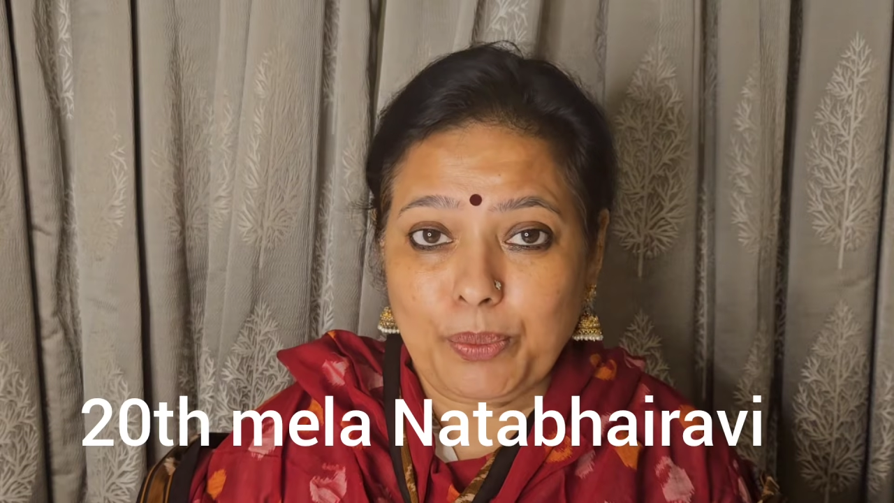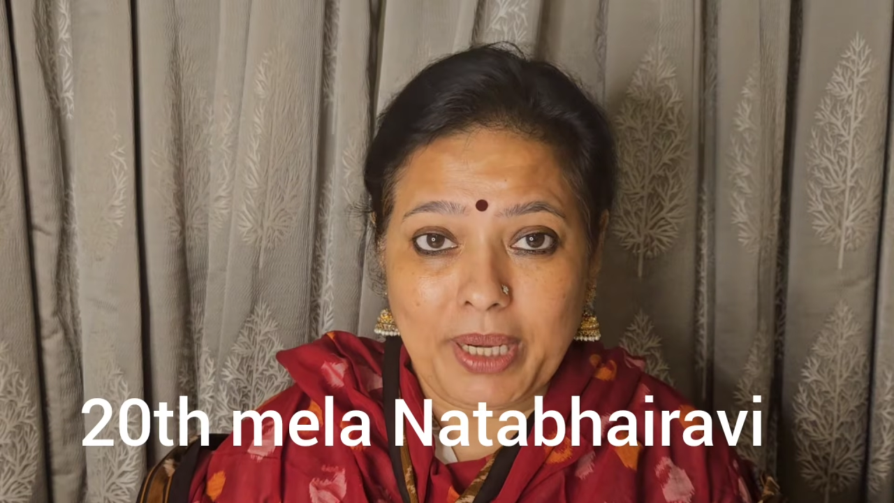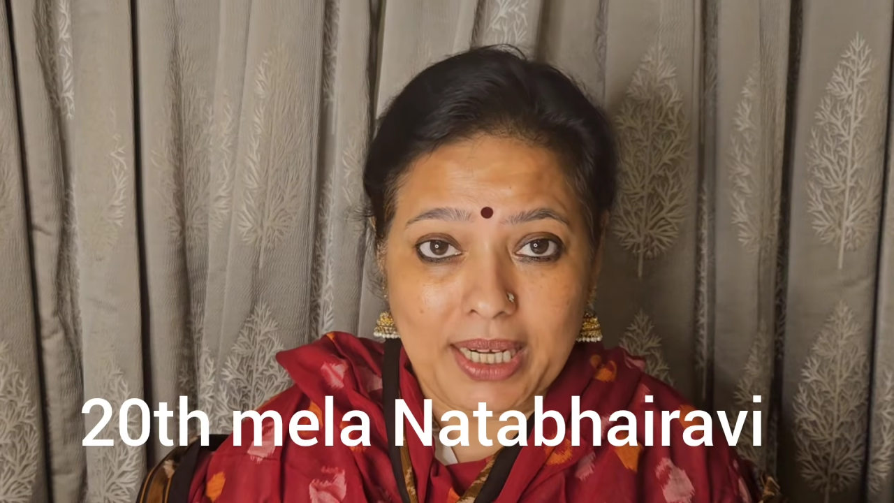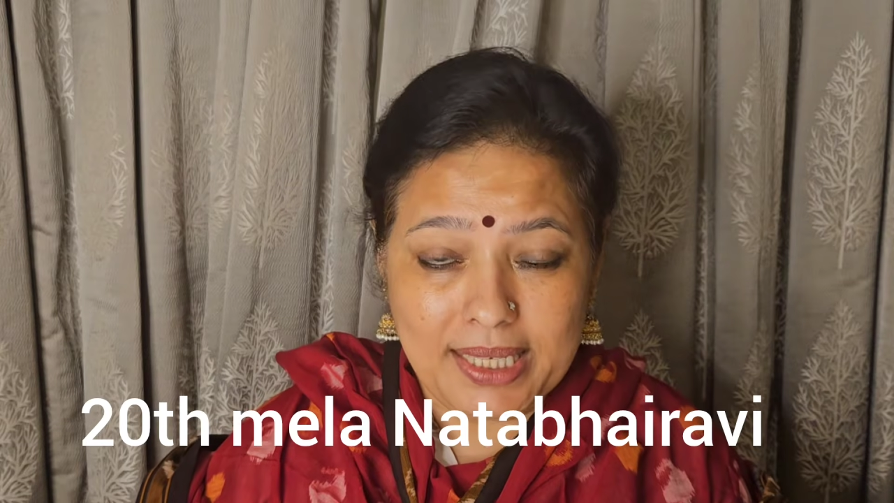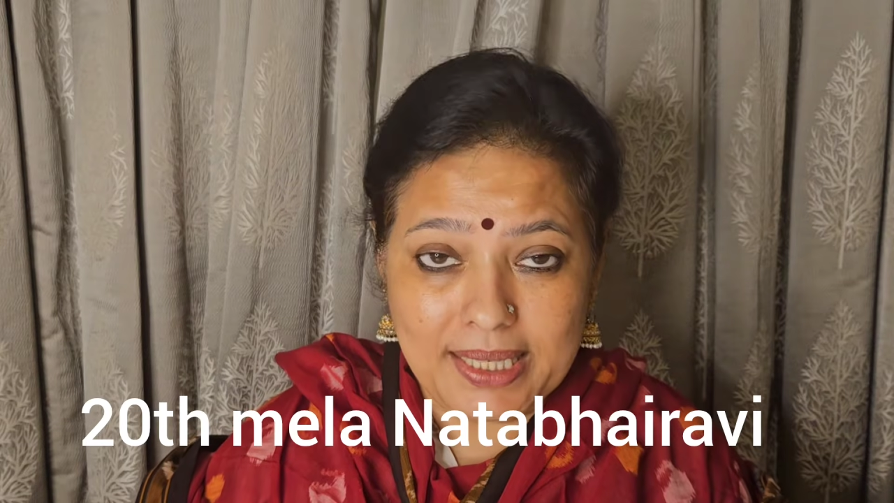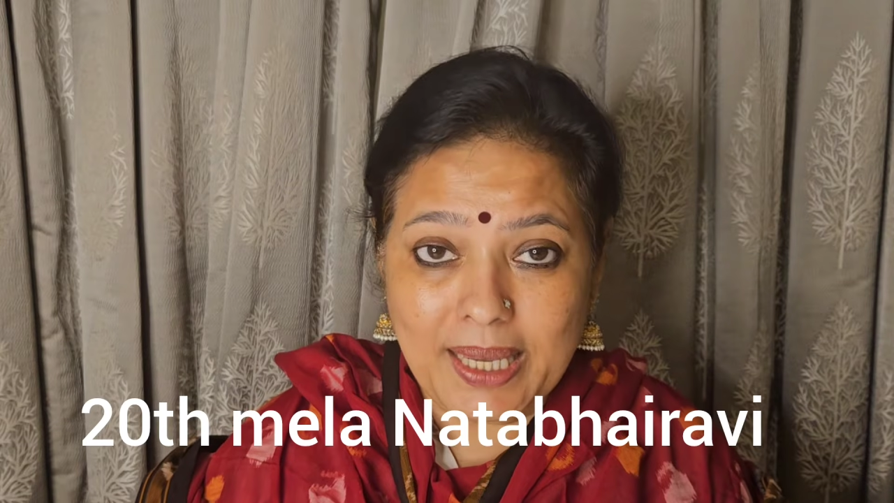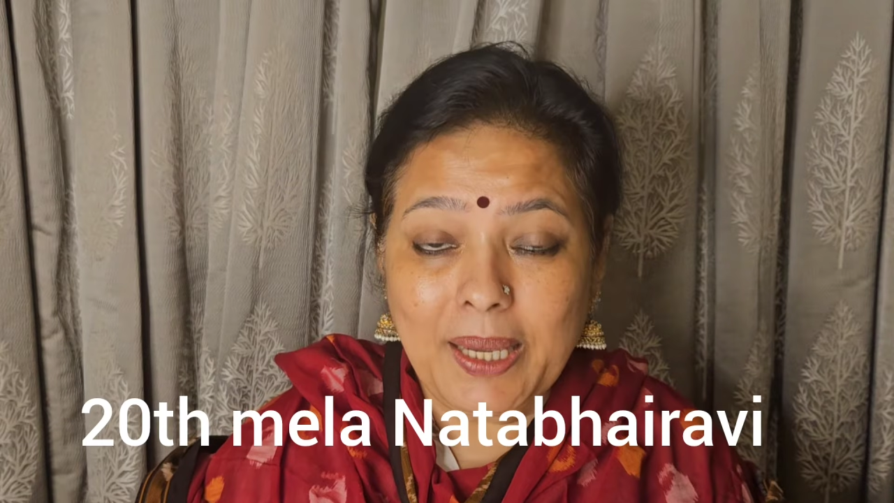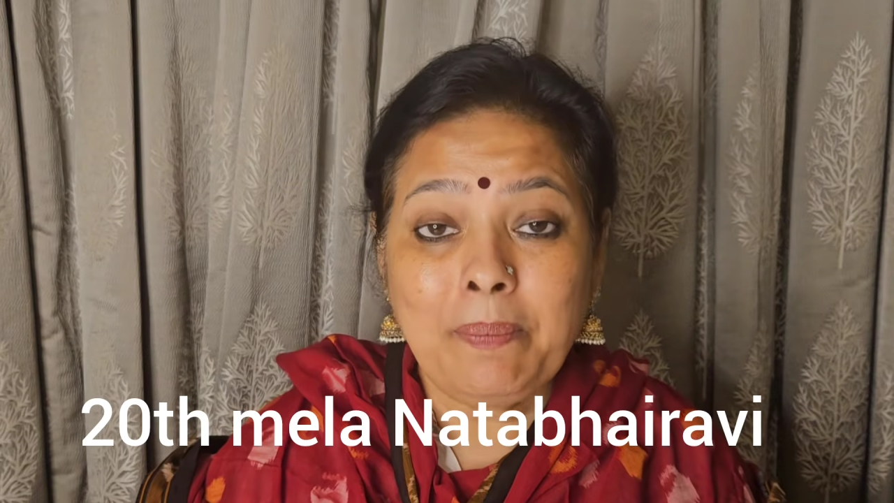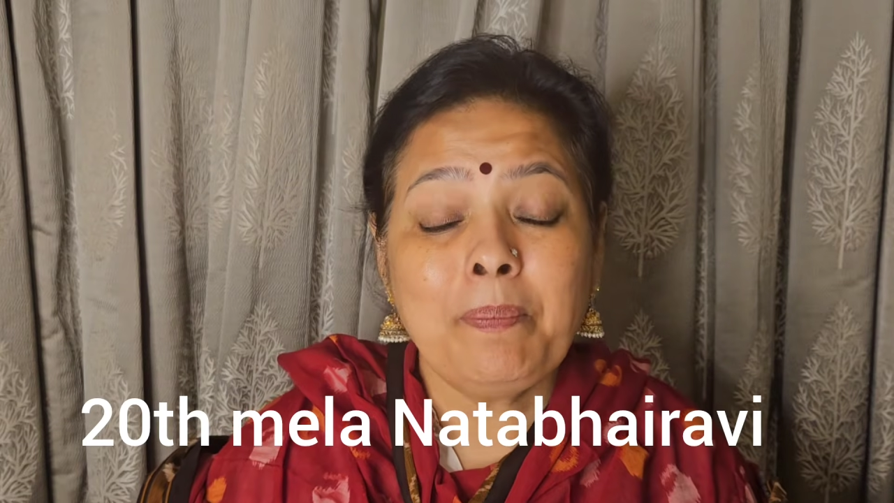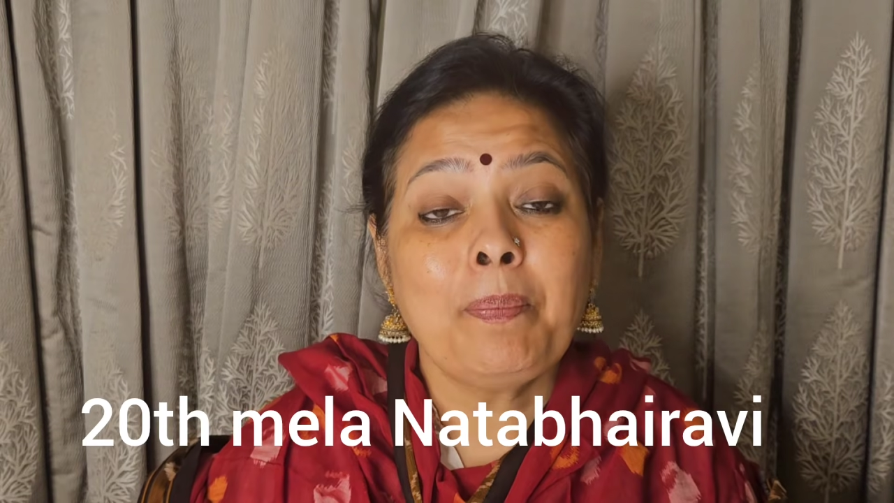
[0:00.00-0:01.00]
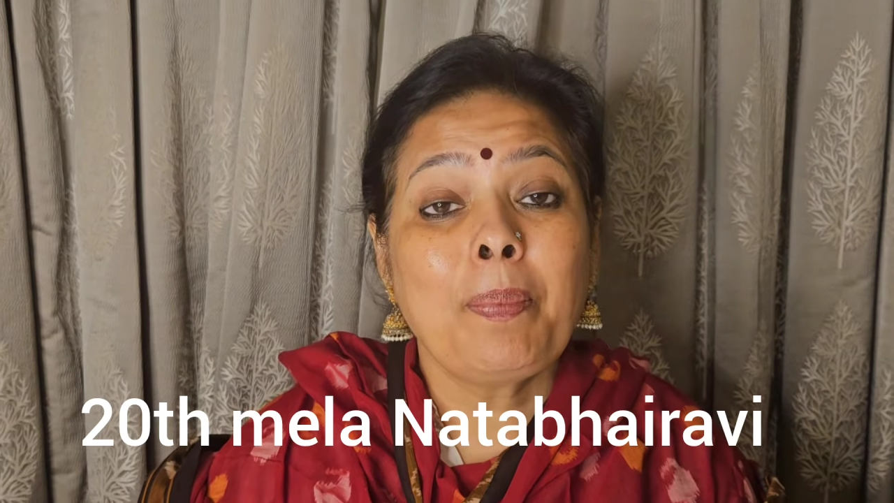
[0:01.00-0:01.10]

Mela scheme.